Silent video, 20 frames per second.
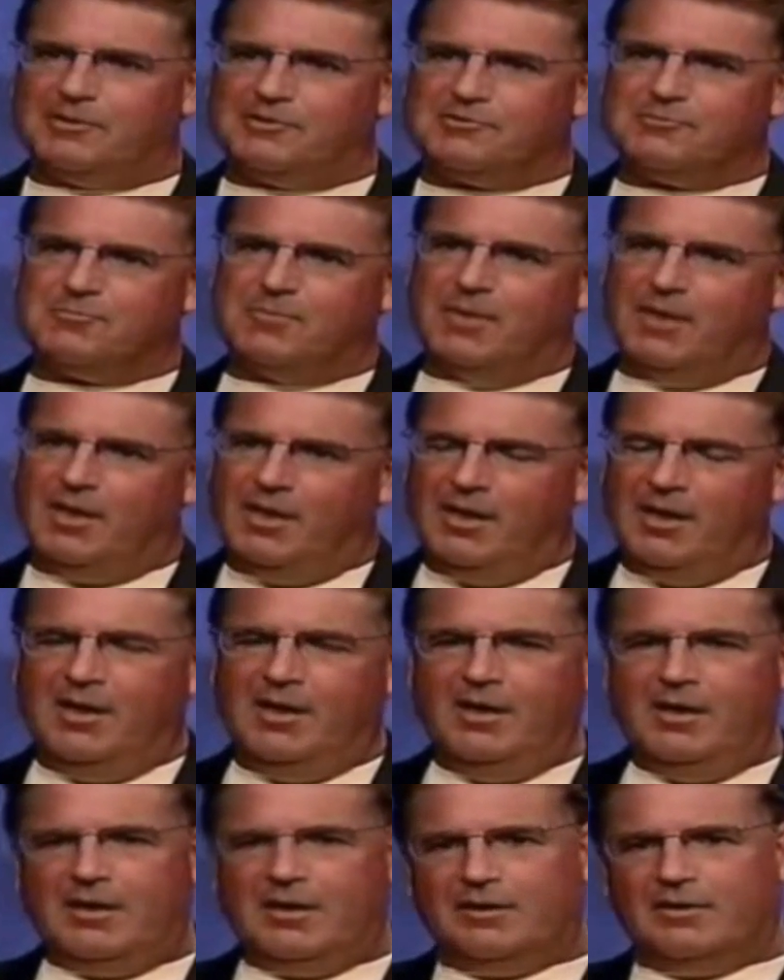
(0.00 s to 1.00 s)
companies.
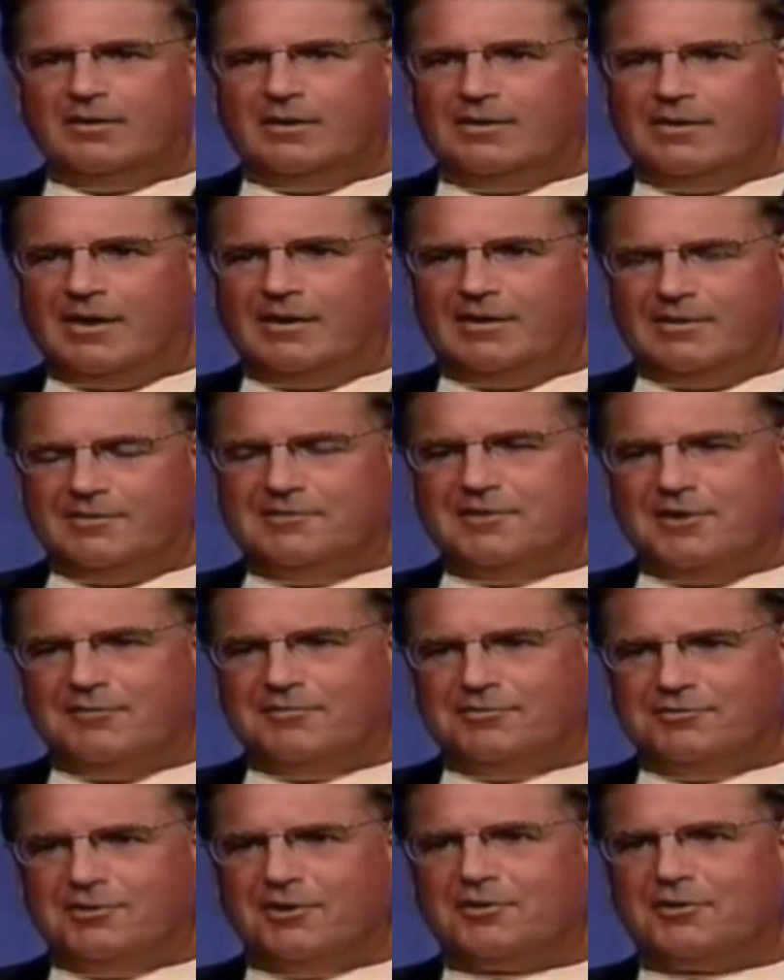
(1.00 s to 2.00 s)
And that in
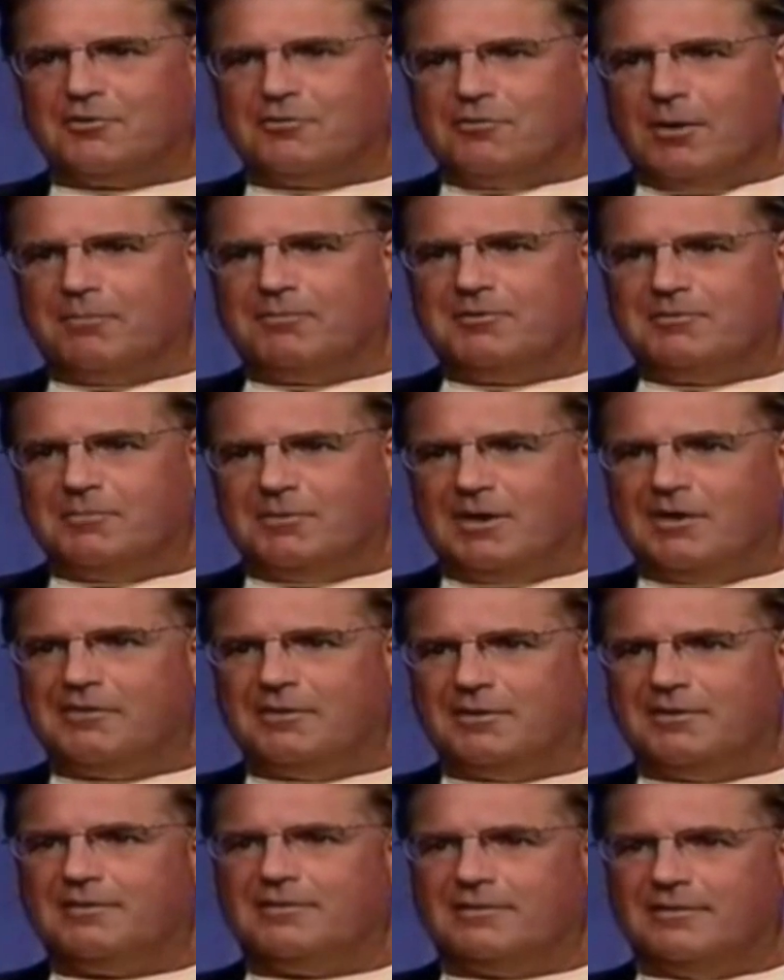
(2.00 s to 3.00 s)
itself is not corrupt, but
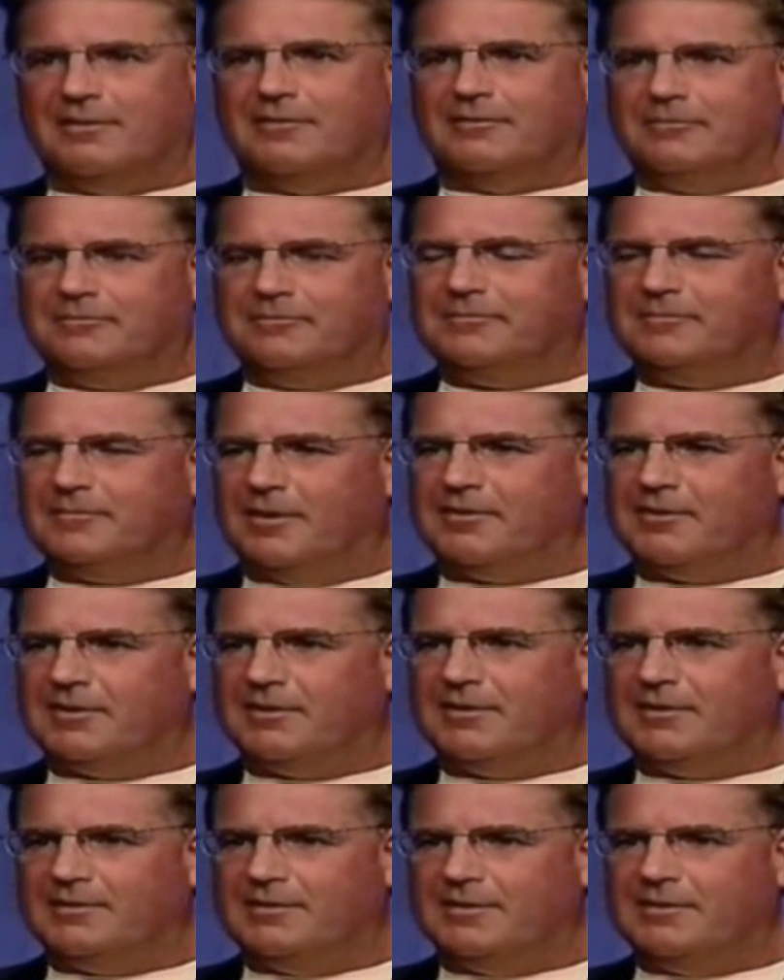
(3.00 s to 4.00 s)
I
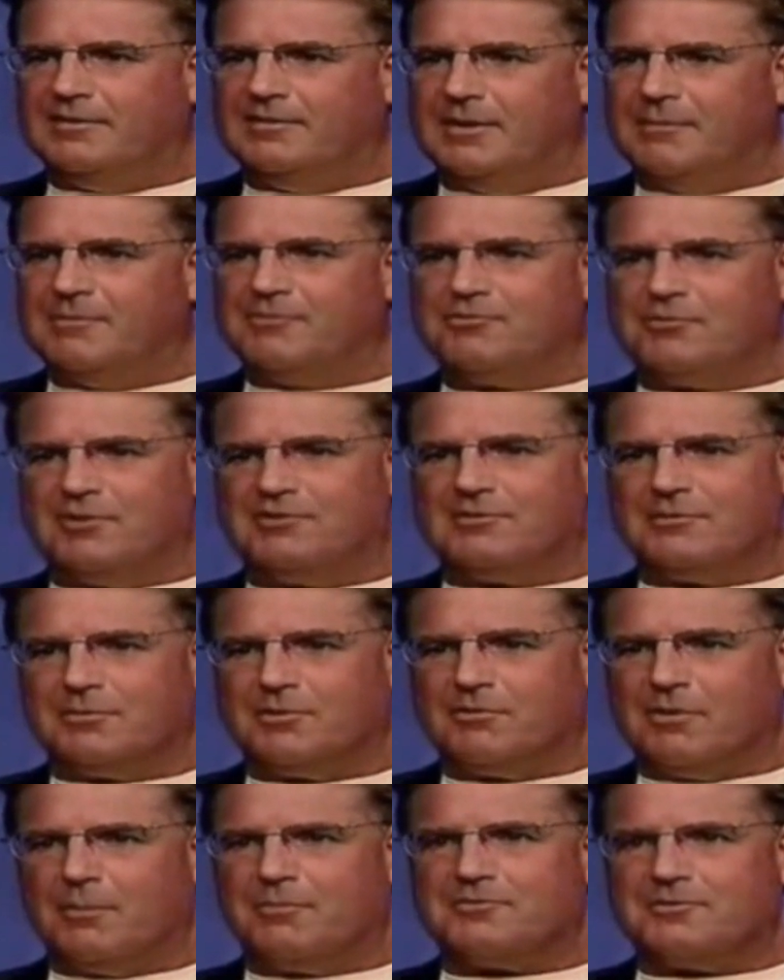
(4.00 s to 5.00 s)
think he did demonstrate
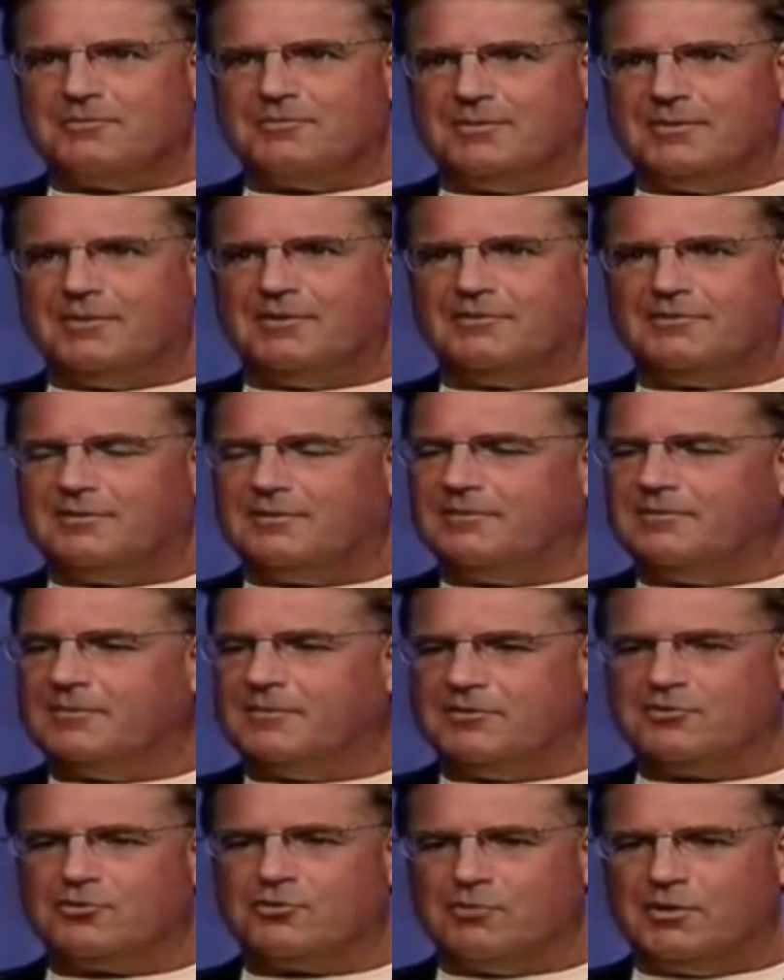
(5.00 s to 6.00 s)
some corruption in
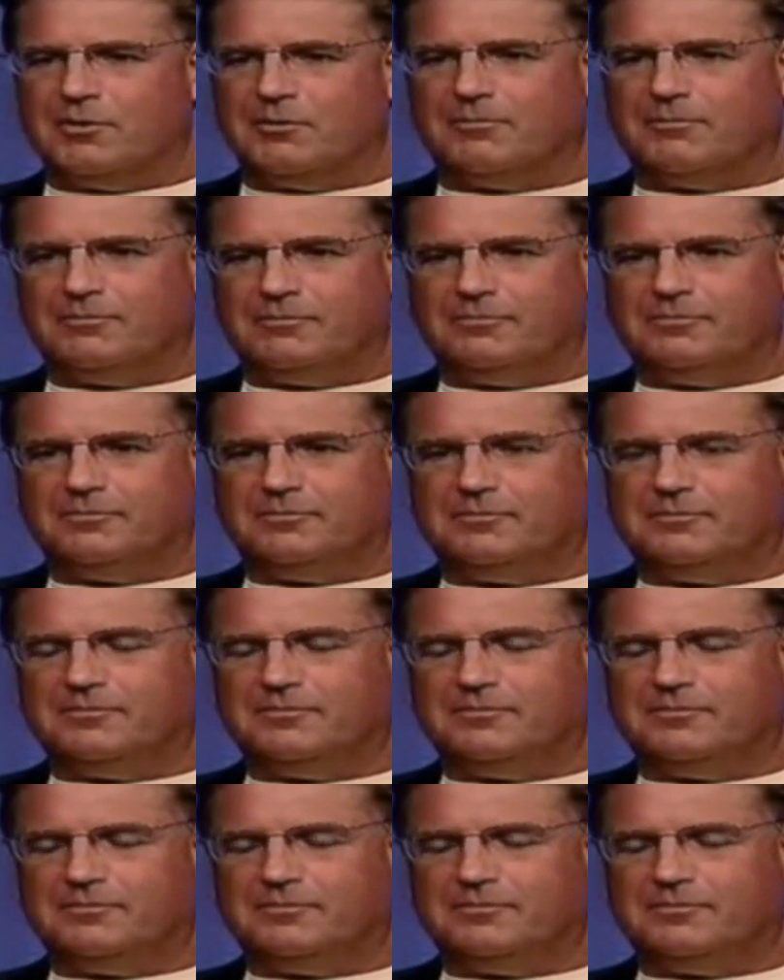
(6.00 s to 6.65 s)
his career.